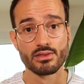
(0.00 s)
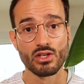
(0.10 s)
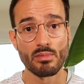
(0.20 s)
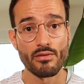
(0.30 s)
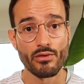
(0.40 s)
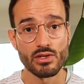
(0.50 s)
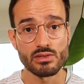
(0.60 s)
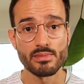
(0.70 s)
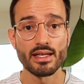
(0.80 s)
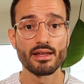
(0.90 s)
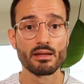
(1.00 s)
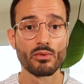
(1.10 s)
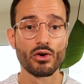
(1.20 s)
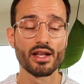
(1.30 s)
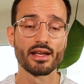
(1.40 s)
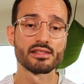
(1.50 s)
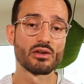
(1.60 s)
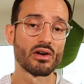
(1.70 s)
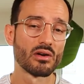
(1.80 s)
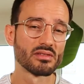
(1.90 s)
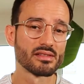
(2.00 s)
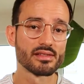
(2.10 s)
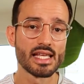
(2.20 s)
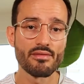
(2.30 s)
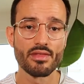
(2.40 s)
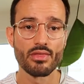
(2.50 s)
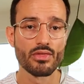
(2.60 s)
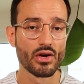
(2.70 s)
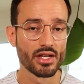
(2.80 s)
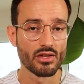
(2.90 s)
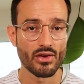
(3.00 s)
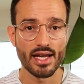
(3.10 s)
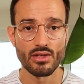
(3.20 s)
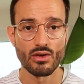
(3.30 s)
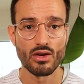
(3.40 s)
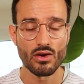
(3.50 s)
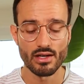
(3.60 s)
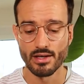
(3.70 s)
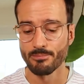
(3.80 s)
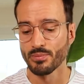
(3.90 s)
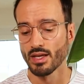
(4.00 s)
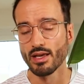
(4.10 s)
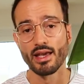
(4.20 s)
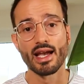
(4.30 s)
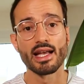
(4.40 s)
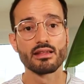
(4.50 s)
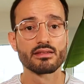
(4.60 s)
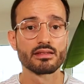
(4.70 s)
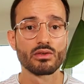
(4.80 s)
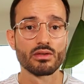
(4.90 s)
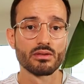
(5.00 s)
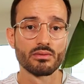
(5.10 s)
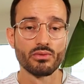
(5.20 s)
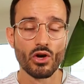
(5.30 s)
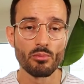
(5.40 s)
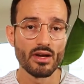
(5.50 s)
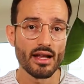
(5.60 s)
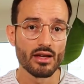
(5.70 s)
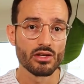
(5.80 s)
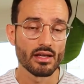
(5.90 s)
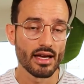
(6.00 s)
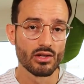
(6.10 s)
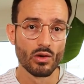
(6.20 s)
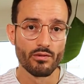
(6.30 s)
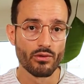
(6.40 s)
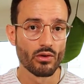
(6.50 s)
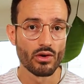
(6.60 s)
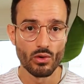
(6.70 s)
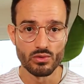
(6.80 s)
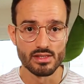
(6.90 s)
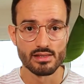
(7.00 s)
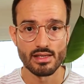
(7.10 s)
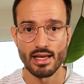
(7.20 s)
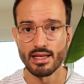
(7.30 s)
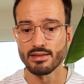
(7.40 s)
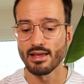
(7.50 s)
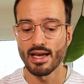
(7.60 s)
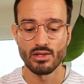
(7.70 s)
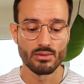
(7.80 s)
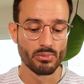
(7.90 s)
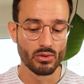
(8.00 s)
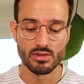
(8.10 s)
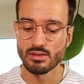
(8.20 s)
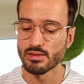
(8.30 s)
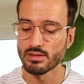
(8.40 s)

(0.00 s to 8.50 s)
So my first meal in the morning is around 7:30 to 8 o'clock, and normally I go for oats and I put